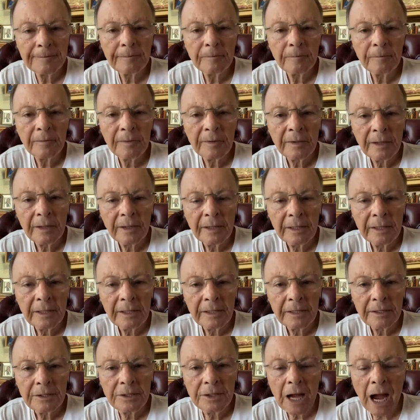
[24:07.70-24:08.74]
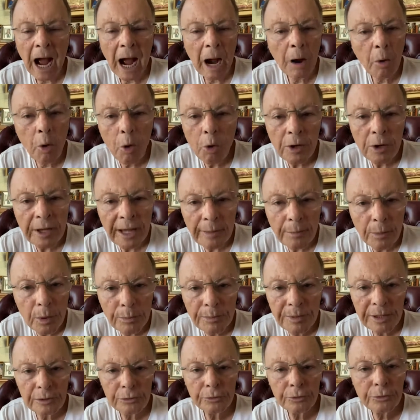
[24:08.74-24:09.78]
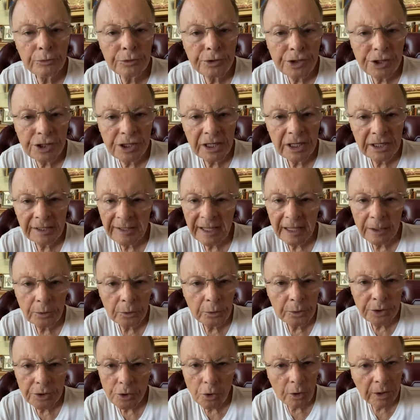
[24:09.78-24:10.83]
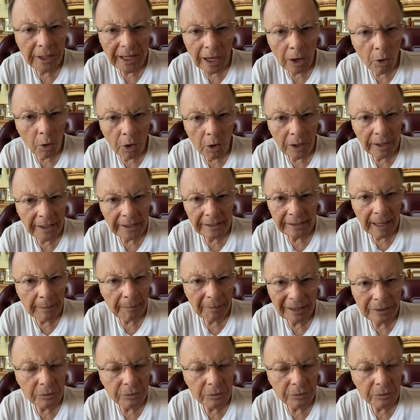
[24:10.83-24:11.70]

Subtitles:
to have this power for any given day,